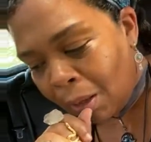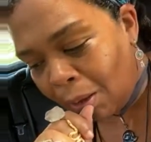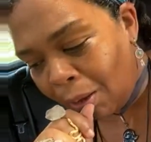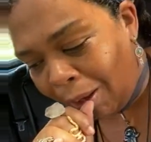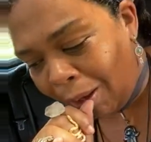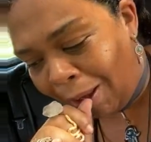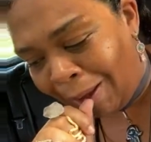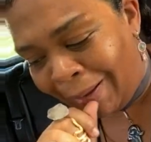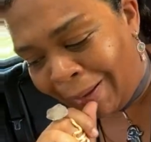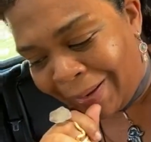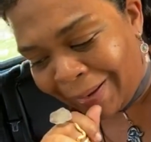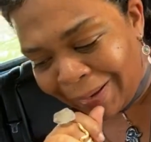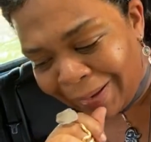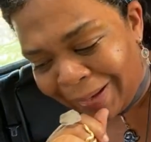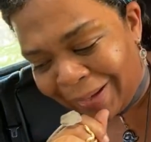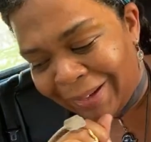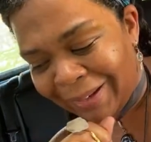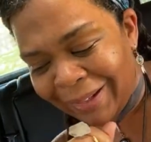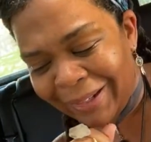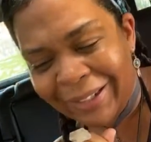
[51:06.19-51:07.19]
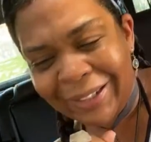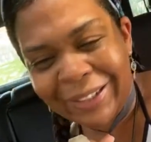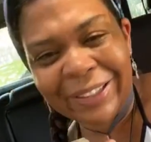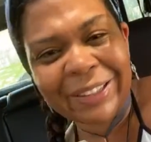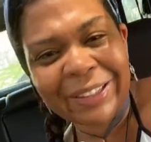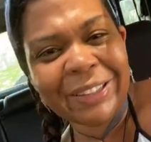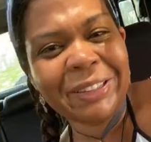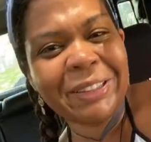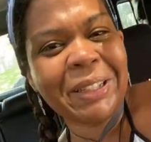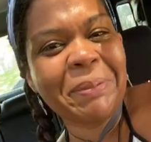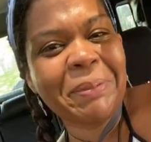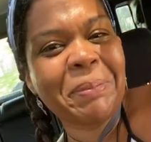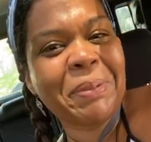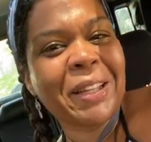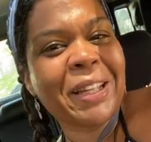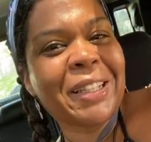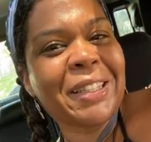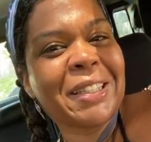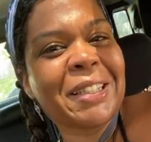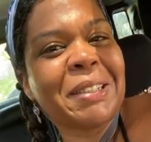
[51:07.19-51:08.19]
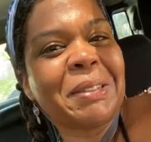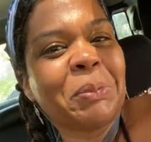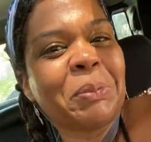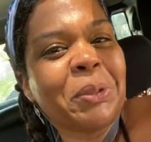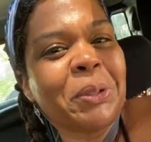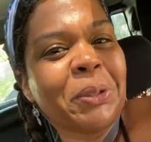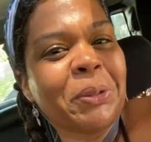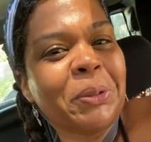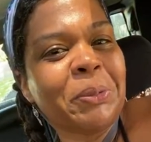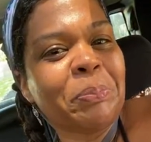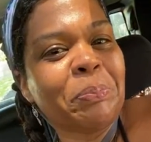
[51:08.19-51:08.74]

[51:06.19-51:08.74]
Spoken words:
That plankton, woo!